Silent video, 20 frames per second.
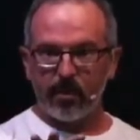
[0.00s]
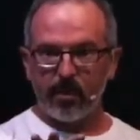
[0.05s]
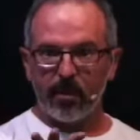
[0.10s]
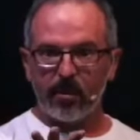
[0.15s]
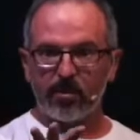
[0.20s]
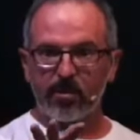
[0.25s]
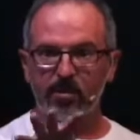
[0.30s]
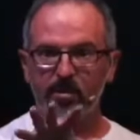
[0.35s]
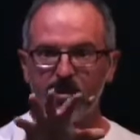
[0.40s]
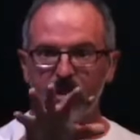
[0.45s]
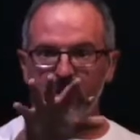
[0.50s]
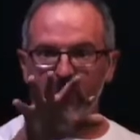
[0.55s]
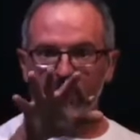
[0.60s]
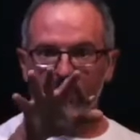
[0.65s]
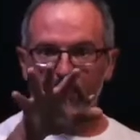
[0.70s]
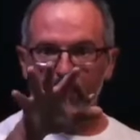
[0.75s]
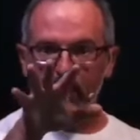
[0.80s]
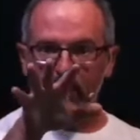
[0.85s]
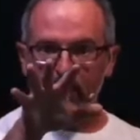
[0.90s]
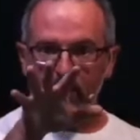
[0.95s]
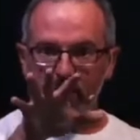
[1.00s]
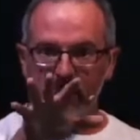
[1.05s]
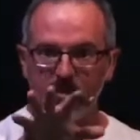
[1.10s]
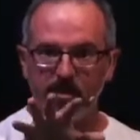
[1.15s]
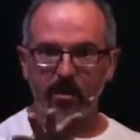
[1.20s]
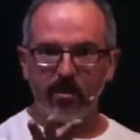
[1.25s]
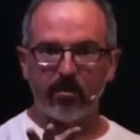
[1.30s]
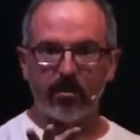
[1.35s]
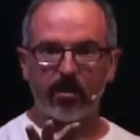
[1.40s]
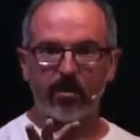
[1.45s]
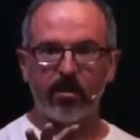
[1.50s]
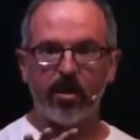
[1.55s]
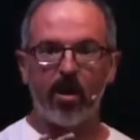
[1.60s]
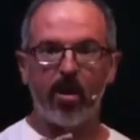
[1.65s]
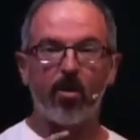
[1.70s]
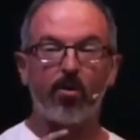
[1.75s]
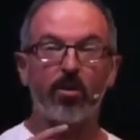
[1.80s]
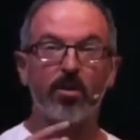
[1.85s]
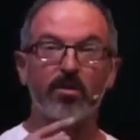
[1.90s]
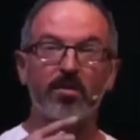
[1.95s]
You just need to be still and
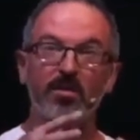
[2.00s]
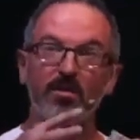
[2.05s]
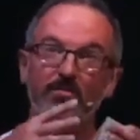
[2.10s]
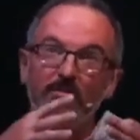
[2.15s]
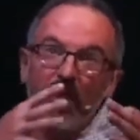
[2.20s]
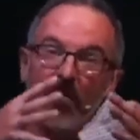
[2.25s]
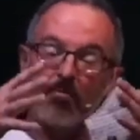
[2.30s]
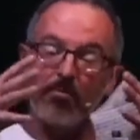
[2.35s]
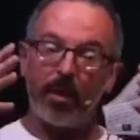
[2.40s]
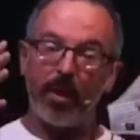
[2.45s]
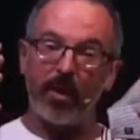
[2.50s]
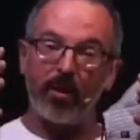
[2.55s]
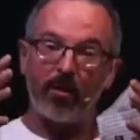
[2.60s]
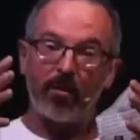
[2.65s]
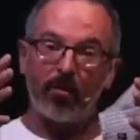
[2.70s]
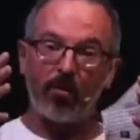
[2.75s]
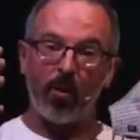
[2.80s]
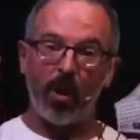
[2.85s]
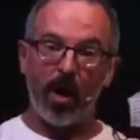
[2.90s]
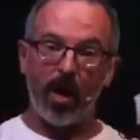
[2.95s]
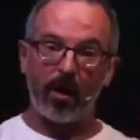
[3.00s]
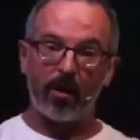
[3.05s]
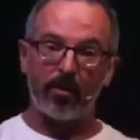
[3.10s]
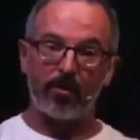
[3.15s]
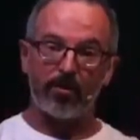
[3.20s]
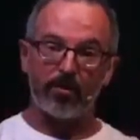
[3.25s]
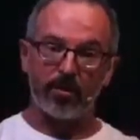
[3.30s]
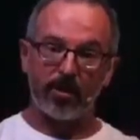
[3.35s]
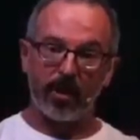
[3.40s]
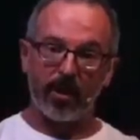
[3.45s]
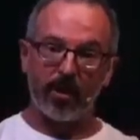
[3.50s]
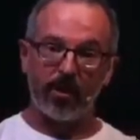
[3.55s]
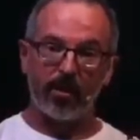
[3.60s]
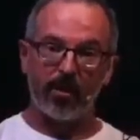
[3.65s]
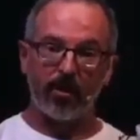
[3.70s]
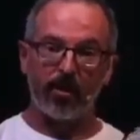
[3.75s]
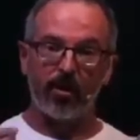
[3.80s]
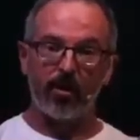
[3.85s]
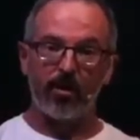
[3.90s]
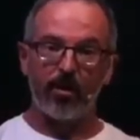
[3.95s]
know that something bigger and wider is
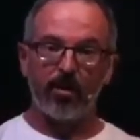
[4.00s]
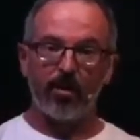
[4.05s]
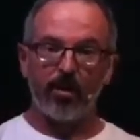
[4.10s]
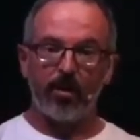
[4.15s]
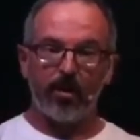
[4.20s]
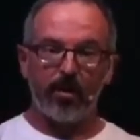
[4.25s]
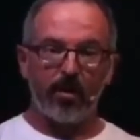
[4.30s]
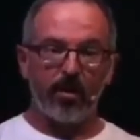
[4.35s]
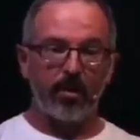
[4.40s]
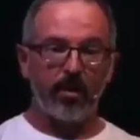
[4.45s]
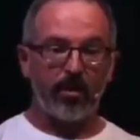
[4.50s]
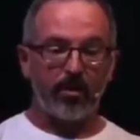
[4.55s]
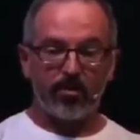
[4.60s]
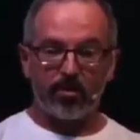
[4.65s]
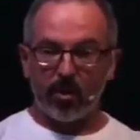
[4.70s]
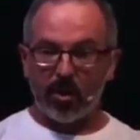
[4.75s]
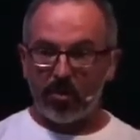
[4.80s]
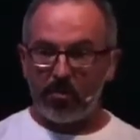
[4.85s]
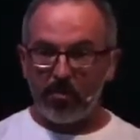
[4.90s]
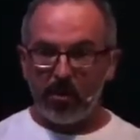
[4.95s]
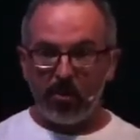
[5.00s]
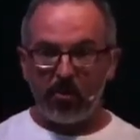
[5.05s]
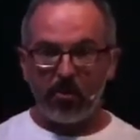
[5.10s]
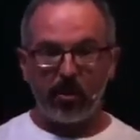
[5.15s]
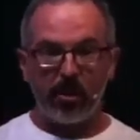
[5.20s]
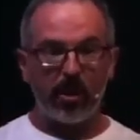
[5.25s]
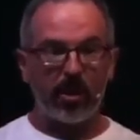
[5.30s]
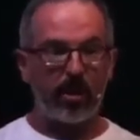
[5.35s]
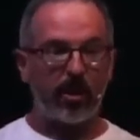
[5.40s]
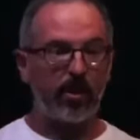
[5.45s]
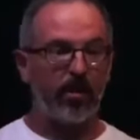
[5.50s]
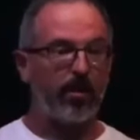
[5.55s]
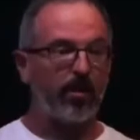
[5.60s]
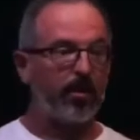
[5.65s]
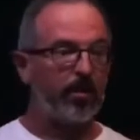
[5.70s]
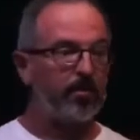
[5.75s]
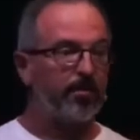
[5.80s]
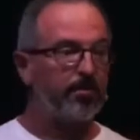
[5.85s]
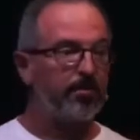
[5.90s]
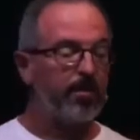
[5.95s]
here. And there's a community
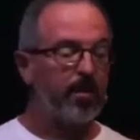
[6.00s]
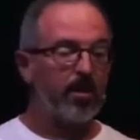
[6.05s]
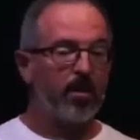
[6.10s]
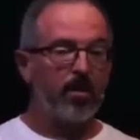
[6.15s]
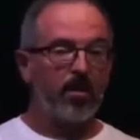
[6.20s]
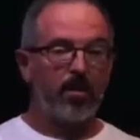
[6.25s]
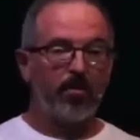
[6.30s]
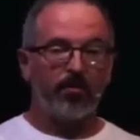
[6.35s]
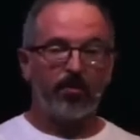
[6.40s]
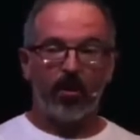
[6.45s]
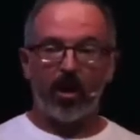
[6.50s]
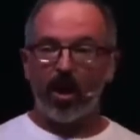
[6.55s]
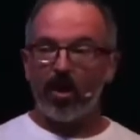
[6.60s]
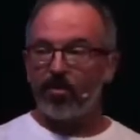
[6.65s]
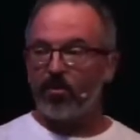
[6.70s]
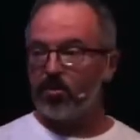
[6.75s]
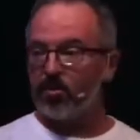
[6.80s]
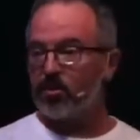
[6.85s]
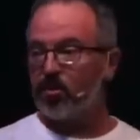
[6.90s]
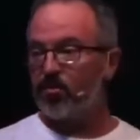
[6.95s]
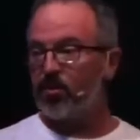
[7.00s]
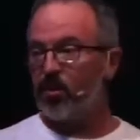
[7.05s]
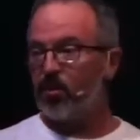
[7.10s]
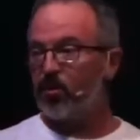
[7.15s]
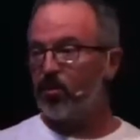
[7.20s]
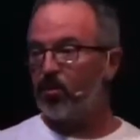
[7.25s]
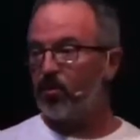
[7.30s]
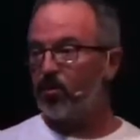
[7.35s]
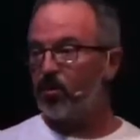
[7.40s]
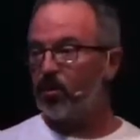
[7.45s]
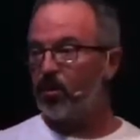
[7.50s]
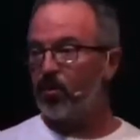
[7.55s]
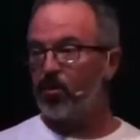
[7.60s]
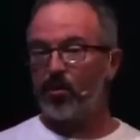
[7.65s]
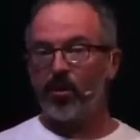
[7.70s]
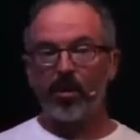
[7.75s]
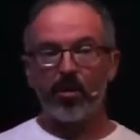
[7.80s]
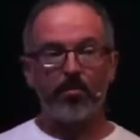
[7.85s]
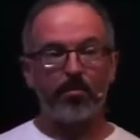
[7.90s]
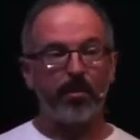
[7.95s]
here. For others of you,
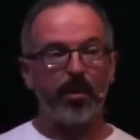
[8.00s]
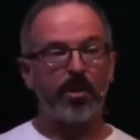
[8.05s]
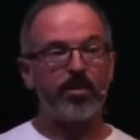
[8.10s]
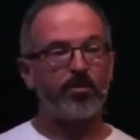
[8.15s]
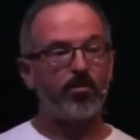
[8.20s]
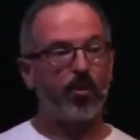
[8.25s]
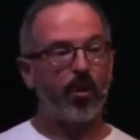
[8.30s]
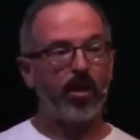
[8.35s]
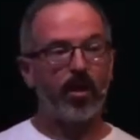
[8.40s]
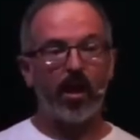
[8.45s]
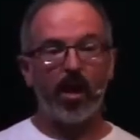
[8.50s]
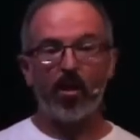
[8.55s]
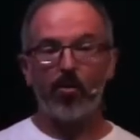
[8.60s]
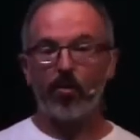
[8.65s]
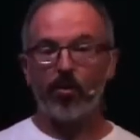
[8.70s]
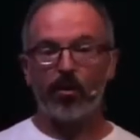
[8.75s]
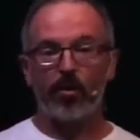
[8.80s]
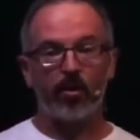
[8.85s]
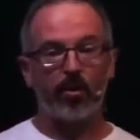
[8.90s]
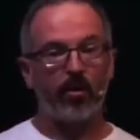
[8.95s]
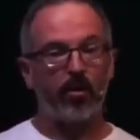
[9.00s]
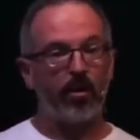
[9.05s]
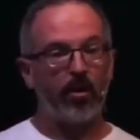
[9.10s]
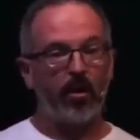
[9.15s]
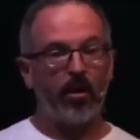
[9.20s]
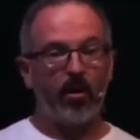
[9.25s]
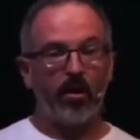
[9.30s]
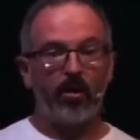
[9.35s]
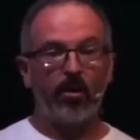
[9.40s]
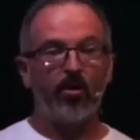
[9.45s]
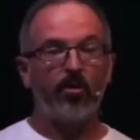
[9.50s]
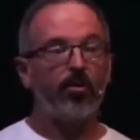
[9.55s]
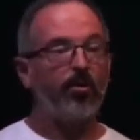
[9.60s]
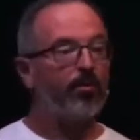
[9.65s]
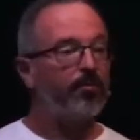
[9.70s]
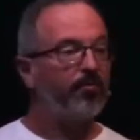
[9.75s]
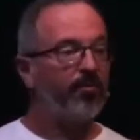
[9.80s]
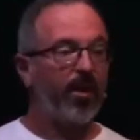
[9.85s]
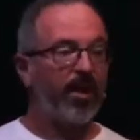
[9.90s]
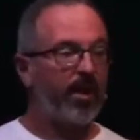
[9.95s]
you're in a place right now where
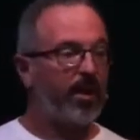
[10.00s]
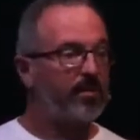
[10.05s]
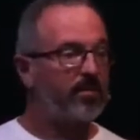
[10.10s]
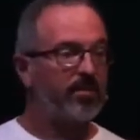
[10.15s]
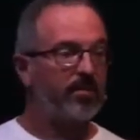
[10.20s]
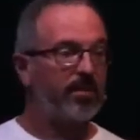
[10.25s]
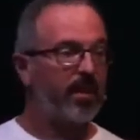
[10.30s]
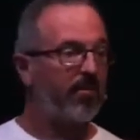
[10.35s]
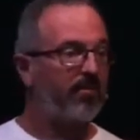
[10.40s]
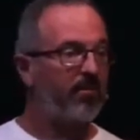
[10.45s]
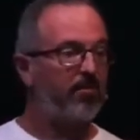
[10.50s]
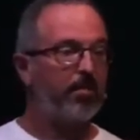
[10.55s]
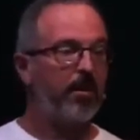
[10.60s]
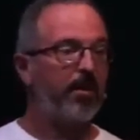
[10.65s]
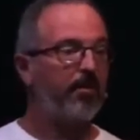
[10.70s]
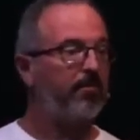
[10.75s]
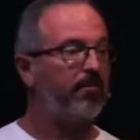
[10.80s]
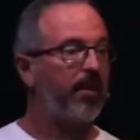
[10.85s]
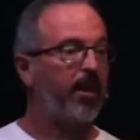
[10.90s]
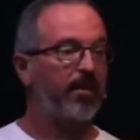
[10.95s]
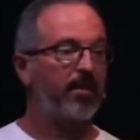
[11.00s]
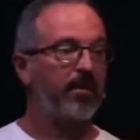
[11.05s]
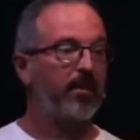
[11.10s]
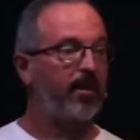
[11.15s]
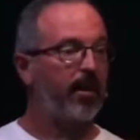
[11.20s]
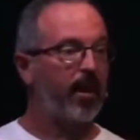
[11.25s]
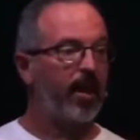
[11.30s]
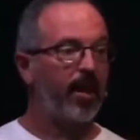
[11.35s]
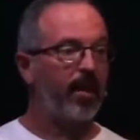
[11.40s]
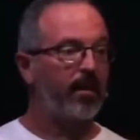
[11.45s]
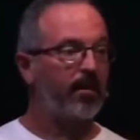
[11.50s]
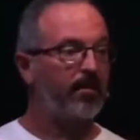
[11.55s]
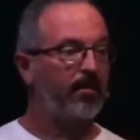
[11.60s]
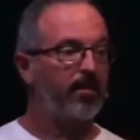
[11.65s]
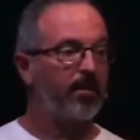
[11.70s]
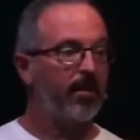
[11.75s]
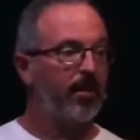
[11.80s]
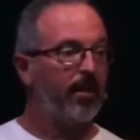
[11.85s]
your finances haven't been affected. And